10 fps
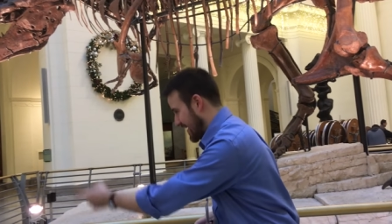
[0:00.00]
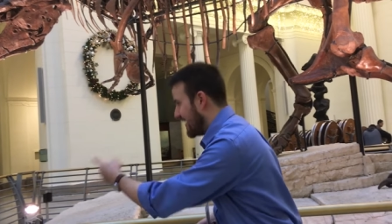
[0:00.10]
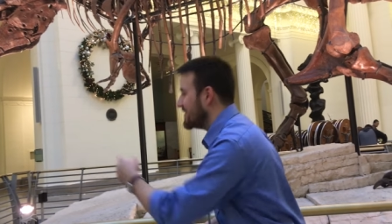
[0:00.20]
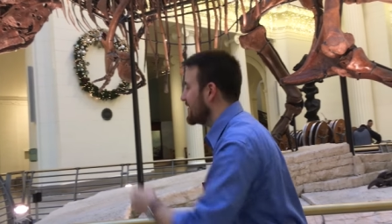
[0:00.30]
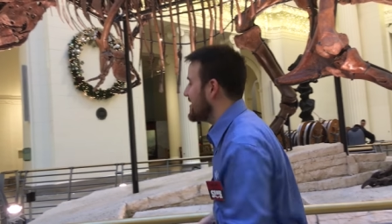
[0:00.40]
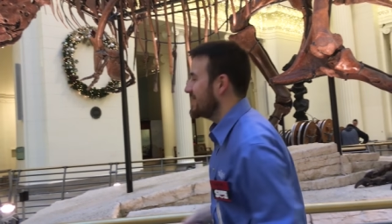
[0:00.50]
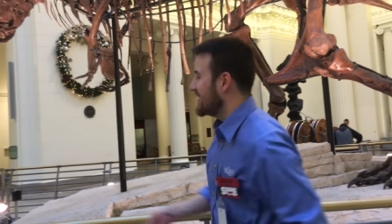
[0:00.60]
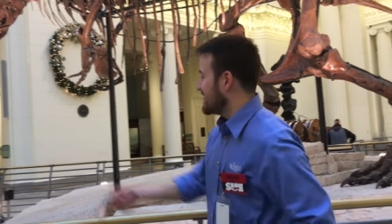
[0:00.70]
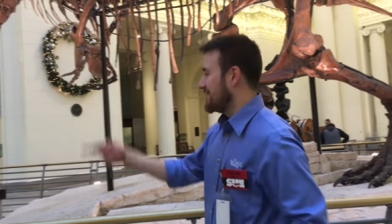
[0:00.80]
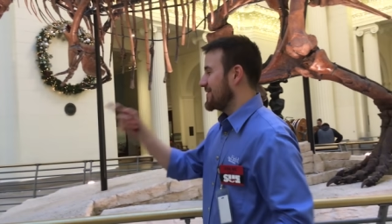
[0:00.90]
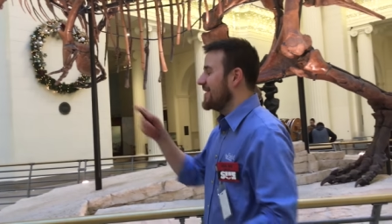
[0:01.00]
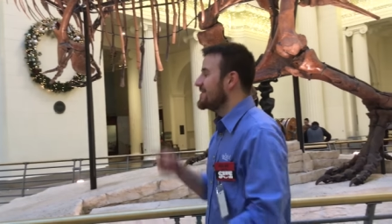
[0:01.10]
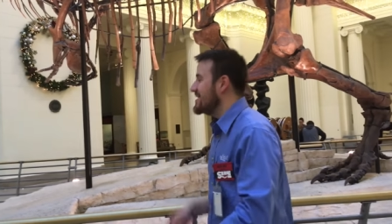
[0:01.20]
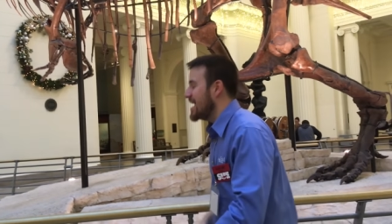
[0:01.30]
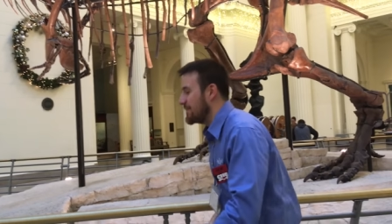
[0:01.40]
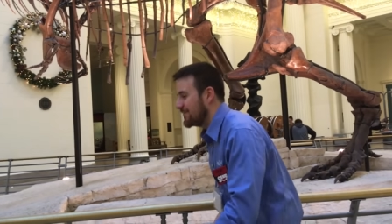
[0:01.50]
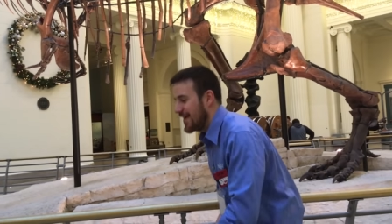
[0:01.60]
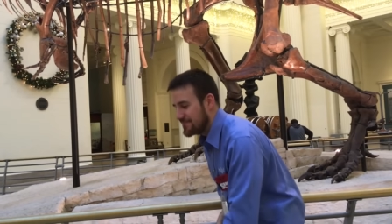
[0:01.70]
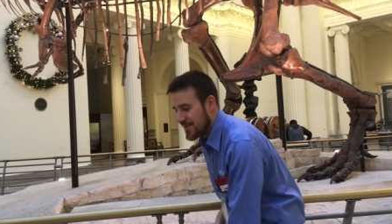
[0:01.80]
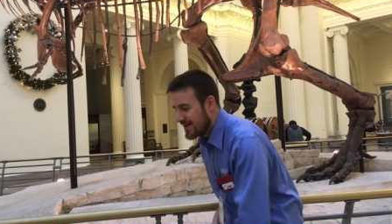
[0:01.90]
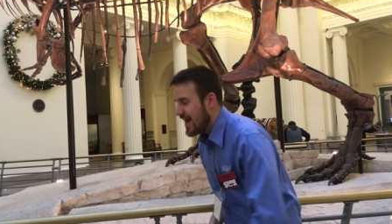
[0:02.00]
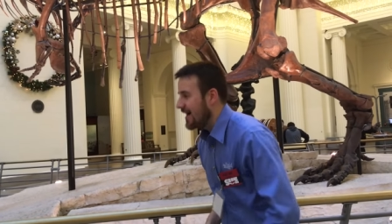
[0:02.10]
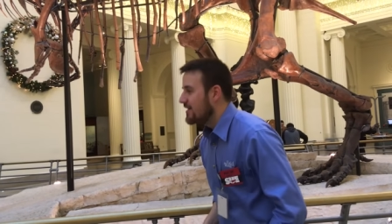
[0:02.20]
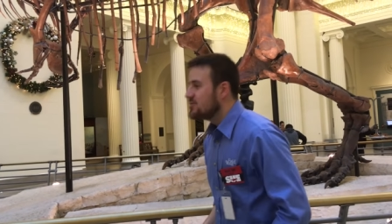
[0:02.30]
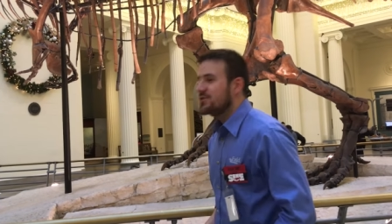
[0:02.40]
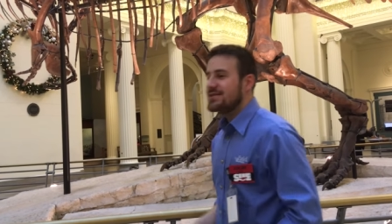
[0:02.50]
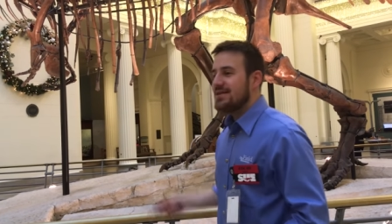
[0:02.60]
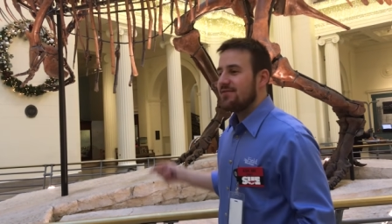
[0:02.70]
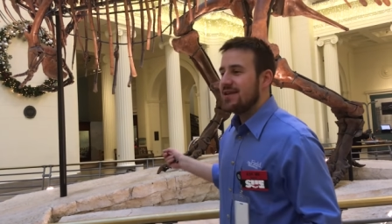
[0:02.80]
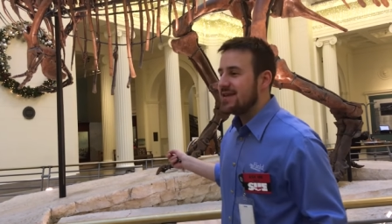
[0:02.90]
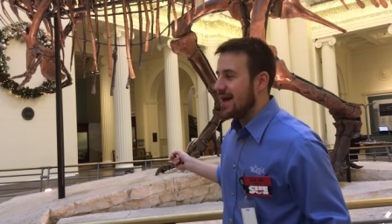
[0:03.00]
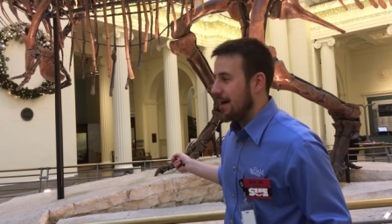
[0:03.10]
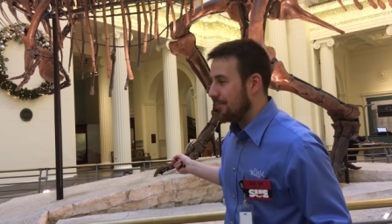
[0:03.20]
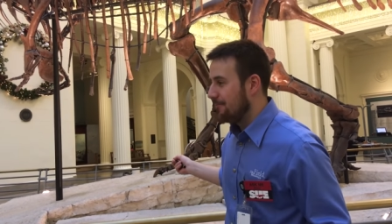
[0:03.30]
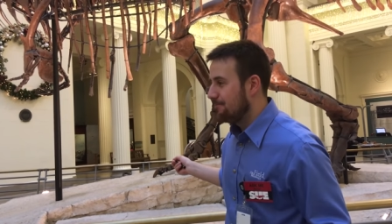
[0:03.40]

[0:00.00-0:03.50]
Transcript: Oh, you have to get your kneecap's fine. Yeah, she doesn't have a kneecap.